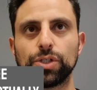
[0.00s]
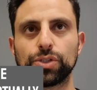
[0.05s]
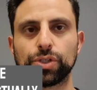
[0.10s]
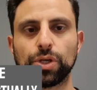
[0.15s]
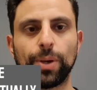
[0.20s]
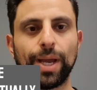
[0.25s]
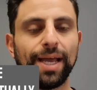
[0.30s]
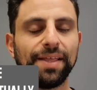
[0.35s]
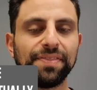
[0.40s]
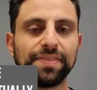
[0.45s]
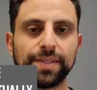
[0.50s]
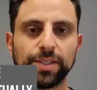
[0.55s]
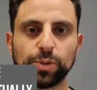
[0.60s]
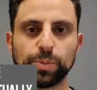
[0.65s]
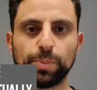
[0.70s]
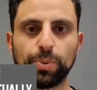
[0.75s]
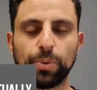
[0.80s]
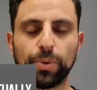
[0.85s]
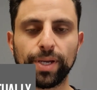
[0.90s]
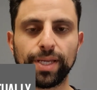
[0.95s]
So at
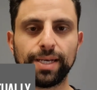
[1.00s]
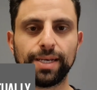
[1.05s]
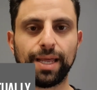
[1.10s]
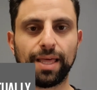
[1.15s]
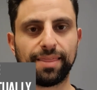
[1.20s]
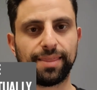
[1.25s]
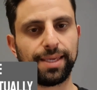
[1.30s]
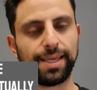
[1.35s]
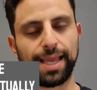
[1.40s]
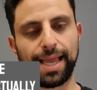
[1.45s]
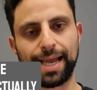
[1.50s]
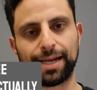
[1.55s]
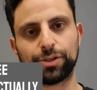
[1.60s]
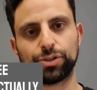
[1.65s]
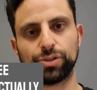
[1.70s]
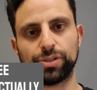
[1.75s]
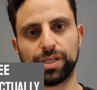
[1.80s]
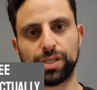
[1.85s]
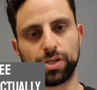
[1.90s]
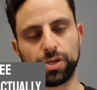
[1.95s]
this point, nothing
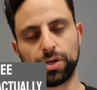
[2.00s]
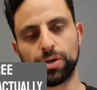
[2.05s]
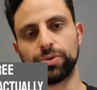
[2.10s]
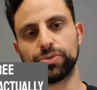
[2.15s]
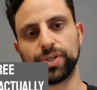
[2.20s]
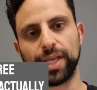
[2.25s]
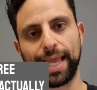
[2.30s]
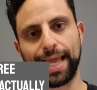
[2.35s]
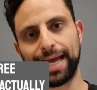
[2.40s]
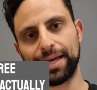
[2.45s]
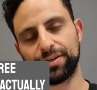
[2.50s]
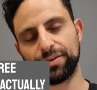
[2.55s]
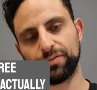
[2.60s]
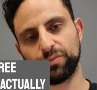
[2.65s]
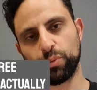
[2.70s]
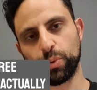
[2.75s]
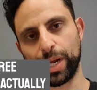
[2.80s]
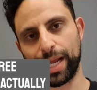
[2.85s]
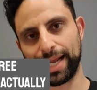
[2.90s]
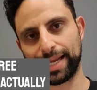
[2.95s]
actually goes out
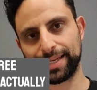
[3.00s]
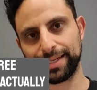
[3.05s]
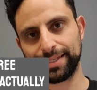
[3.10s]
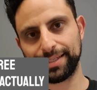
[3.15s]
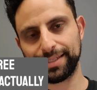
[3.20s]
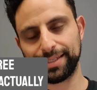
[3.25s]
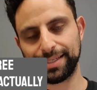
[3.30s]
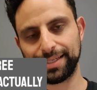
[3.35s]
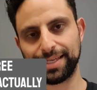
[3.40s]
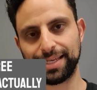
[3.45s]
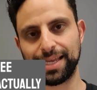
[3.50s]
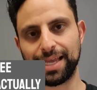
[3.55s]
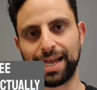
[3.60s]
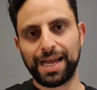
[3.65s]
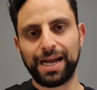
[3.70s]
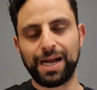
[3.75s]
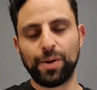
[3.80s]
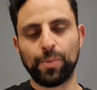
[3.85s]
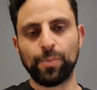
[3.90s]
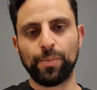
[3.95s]
of whack.
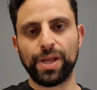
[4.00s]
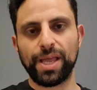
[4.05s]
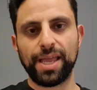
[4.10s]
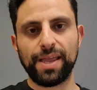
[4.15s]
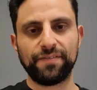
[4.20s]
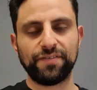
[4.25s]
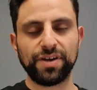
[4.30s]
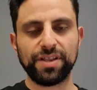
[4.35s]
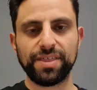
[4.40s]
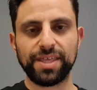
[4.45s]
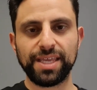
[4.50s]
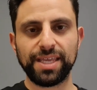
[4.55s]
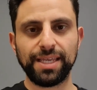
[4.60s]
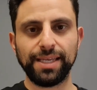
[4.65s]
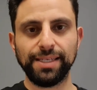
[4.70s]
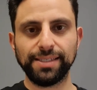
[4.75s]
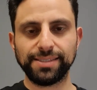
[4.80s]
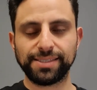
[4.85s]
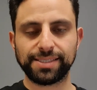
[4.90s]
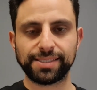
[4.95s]
Everything
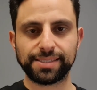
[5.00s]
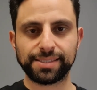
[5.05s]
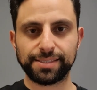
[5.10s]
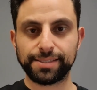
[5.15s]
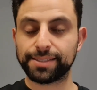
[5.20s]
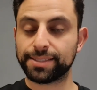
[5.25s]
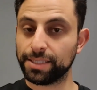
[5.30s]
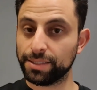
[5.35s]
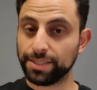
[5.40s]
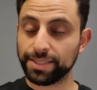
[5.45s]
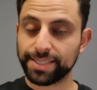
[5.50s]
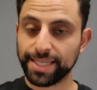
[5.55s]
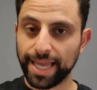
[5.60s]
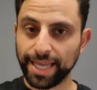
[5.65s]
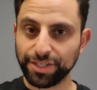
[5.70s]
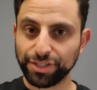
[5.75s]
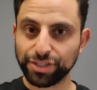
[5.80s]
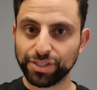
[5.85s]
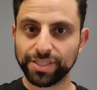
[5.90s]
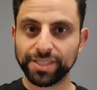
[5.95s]
is still
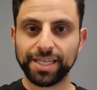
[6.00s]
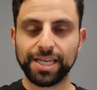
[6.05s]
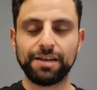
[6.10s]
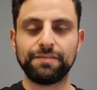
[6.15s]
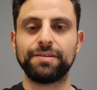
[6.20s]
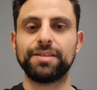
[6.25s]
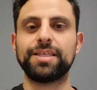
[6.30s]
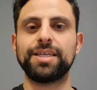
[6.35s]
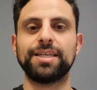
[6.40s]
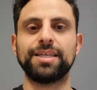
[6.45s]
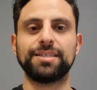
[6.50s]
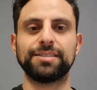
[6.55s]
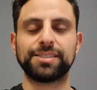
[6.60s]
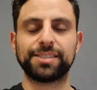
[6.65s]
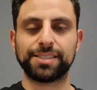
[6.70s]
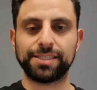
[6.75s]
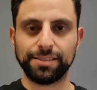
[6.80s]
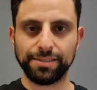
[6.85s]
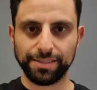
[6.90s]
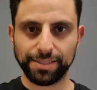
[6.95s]
attached, everything is
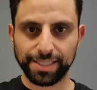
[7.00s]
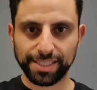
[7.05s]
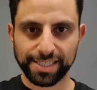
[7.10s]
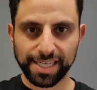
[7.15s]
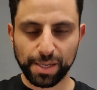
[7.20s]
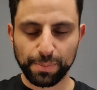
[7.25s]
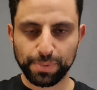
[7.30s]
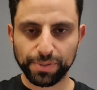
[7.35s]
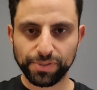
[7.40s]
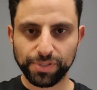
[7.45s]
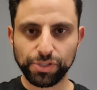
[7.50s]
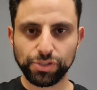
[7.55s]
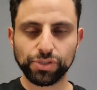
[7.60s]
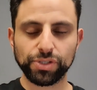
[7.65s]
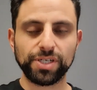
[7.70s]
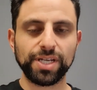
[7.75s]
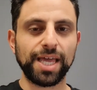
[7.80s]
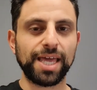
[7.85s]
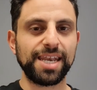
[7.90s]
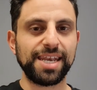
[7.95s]
still in the same
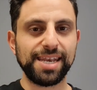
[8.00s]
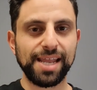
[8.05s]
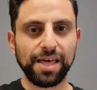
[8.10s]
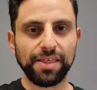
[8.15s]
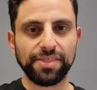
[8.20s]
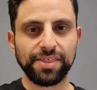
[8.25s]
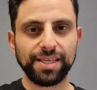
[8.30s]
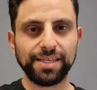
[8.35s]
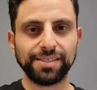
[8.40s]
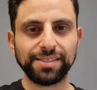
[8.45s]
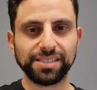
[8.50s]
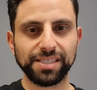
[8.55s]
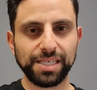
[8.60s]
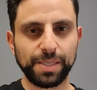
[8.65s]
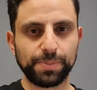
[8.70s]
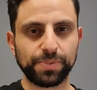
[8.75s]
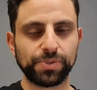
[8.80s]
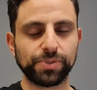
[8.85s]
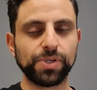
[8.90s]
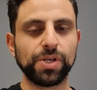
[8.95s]
position, and nothing
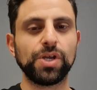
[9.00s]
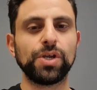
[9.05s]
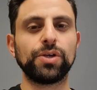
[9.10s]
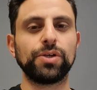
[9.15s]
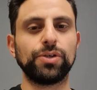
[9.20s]
slips.